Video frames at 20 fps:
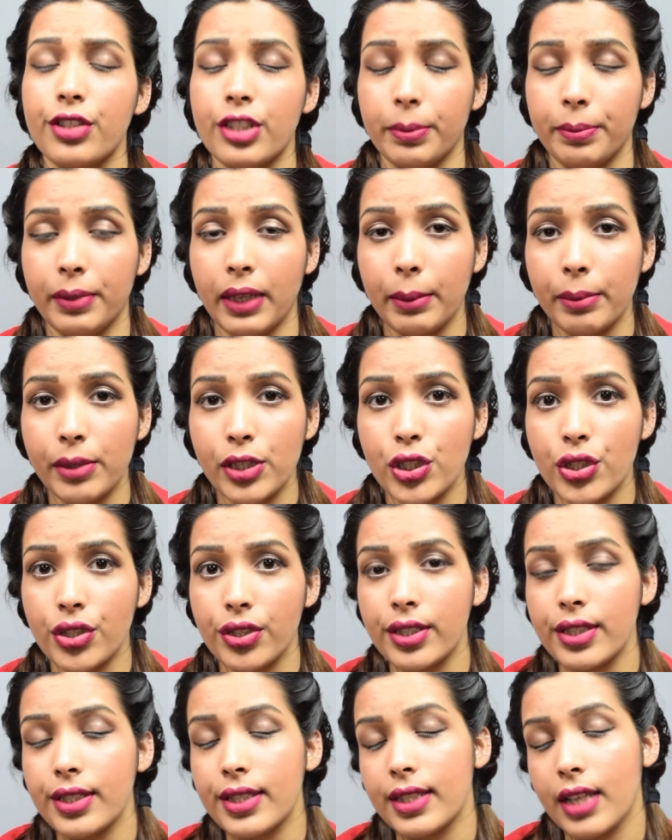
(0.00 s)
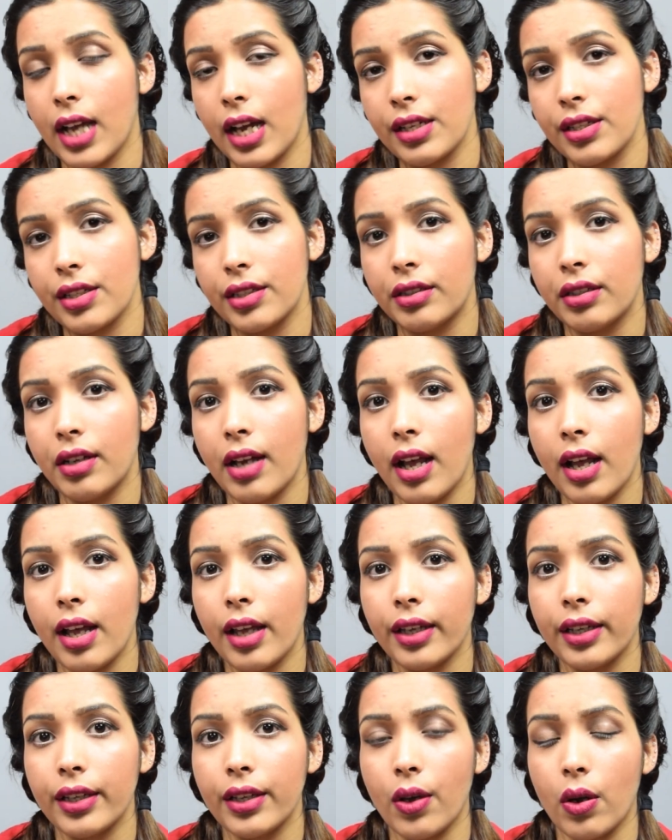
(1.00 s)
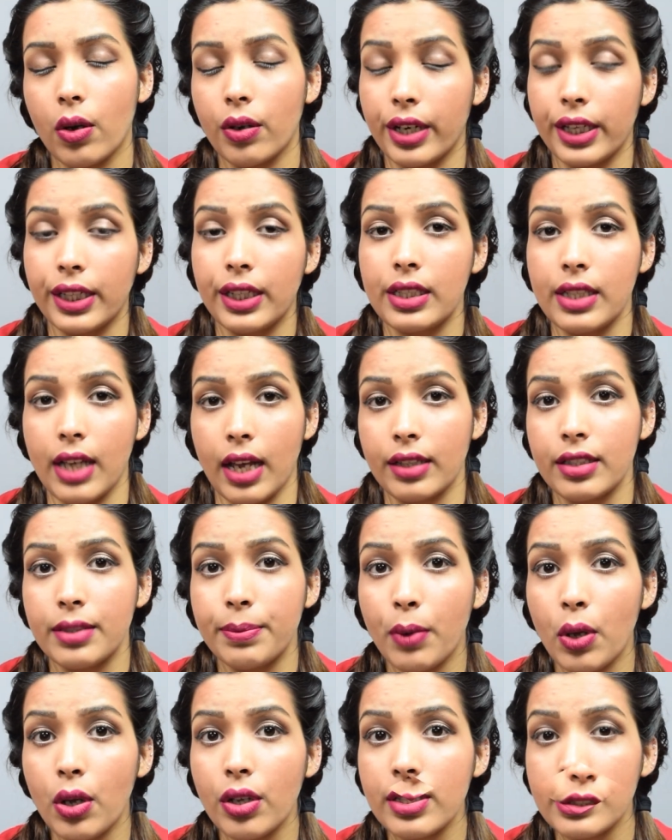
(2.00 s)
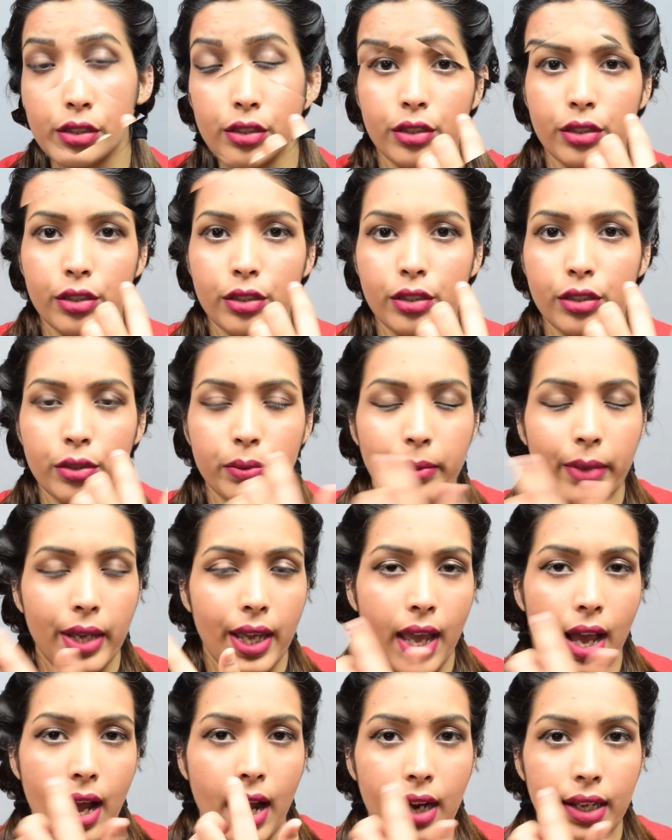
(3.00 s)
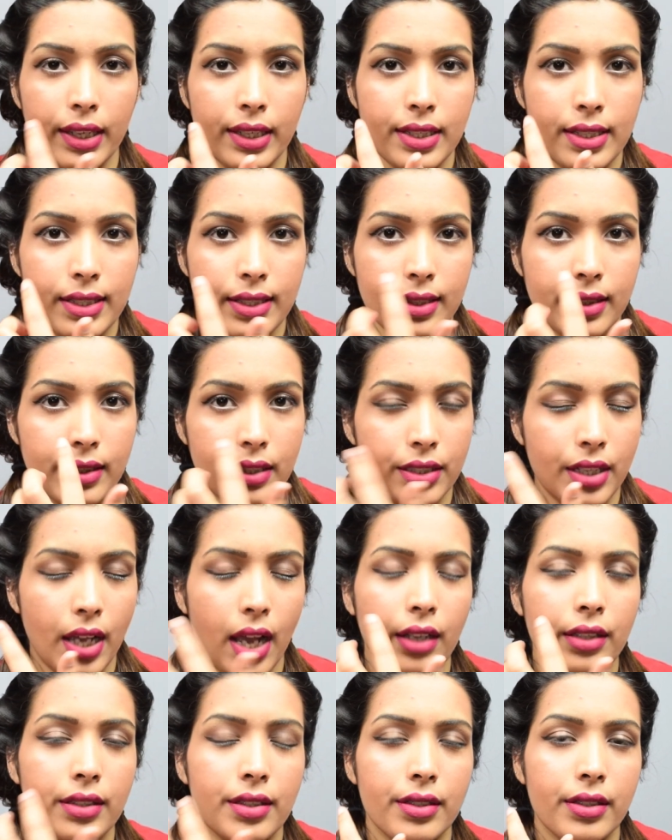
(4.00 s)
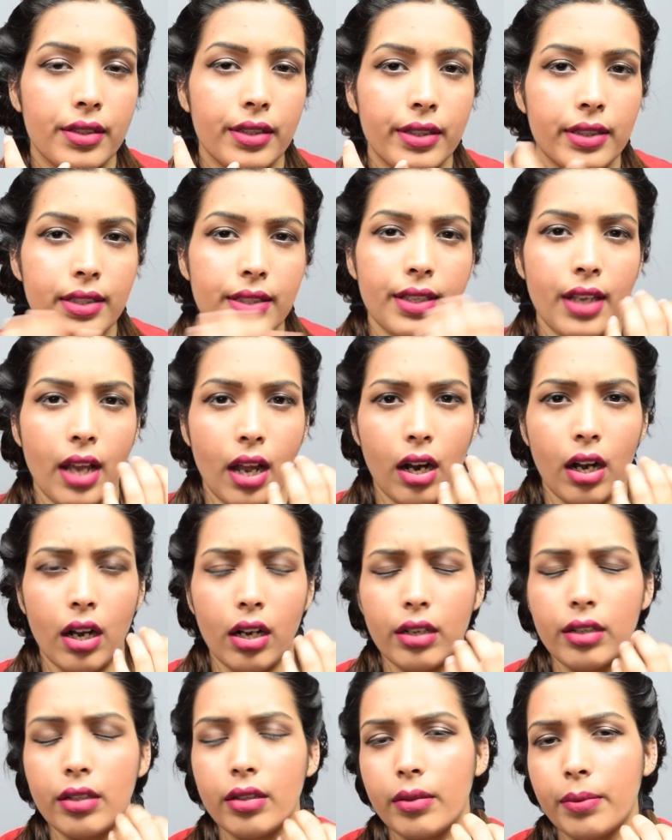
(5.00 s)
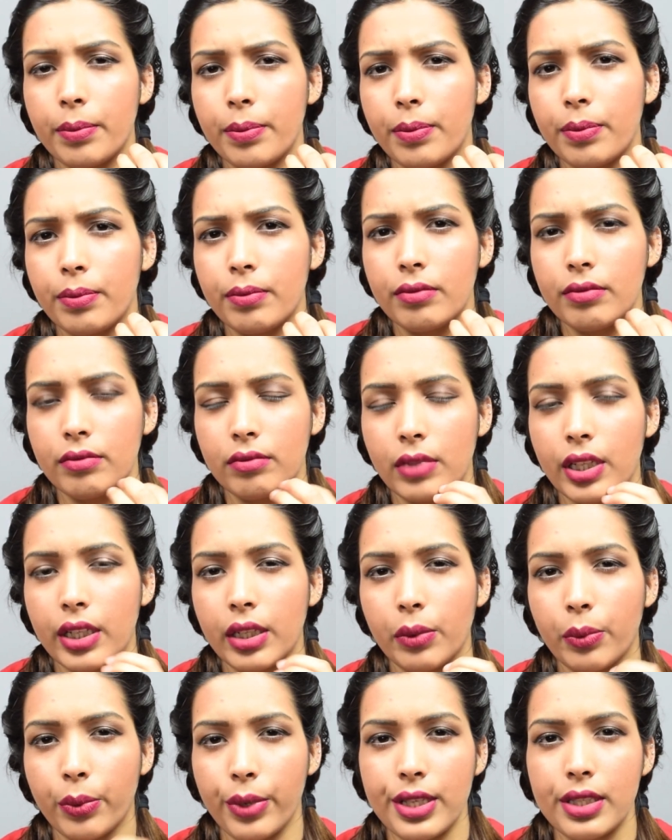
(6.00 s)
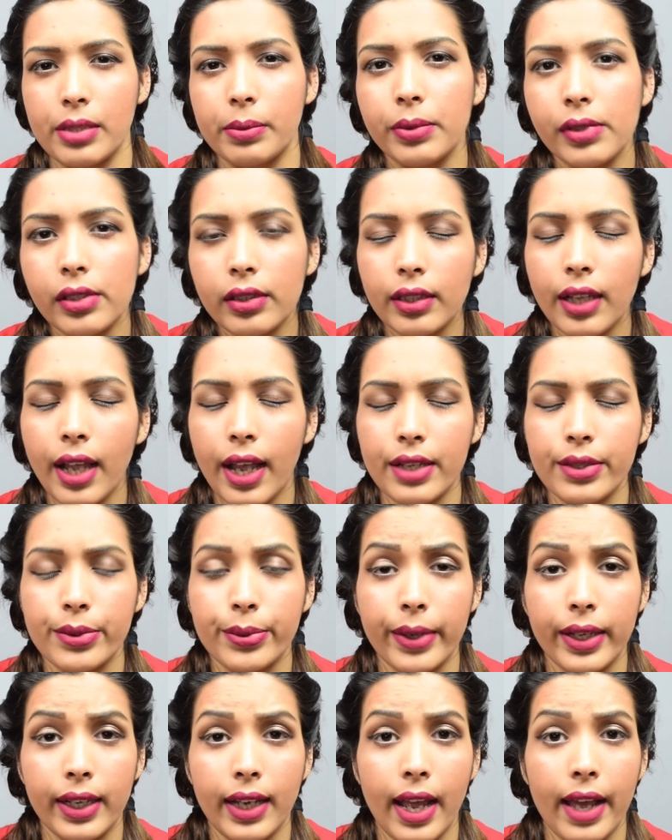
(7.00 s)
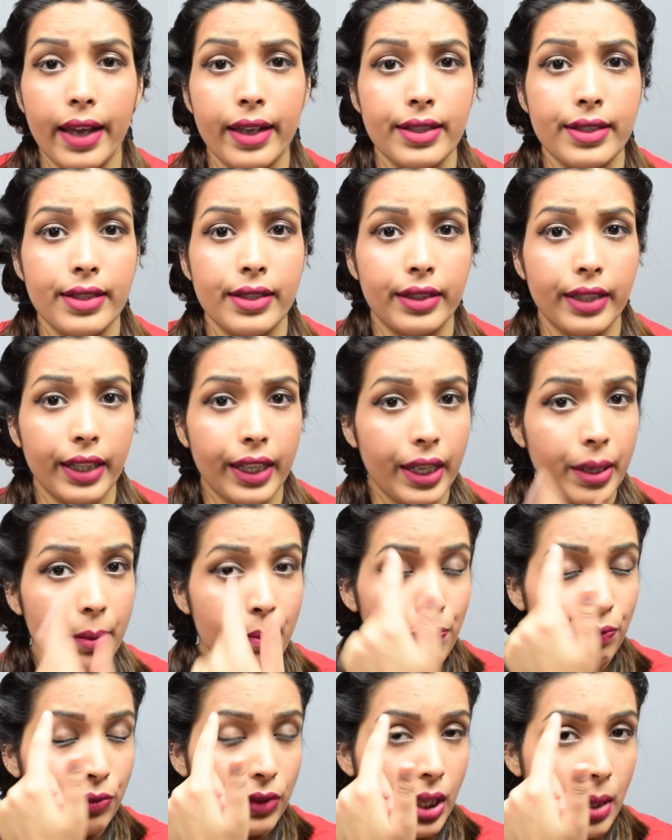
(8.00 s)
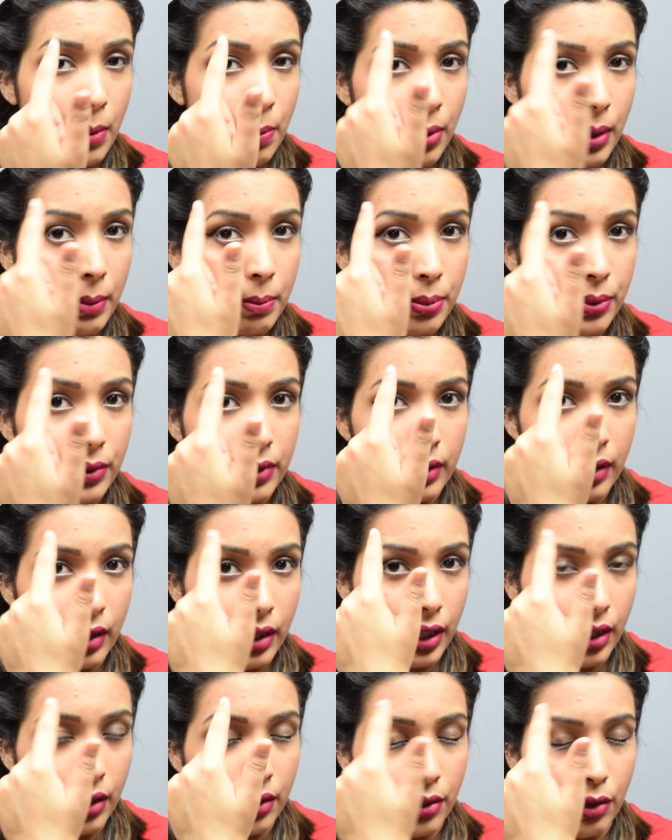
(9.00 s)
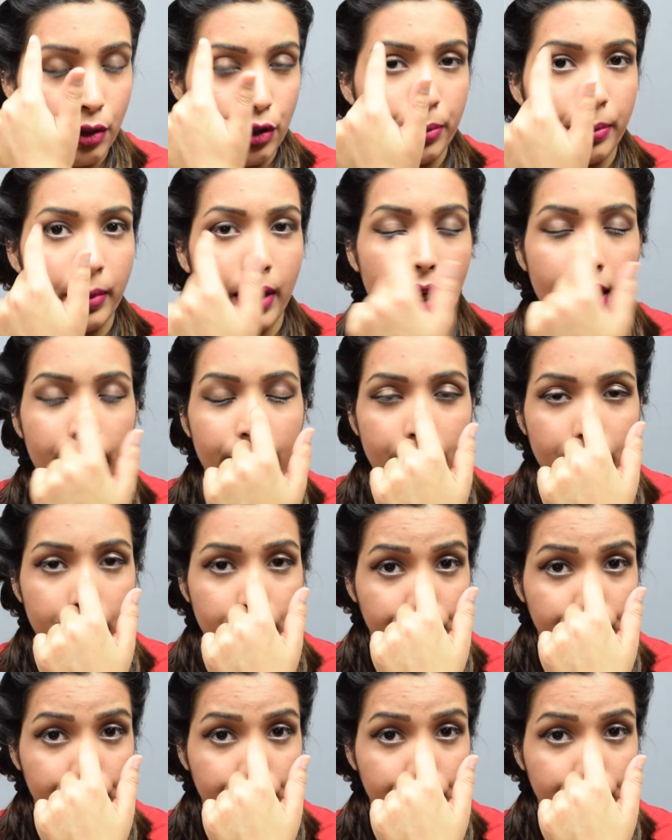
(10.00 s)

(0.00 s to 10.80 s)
the blemishes, under eye, or any dark spots. For my eyes, the dark circles are a little visible, as well as the pimple here on my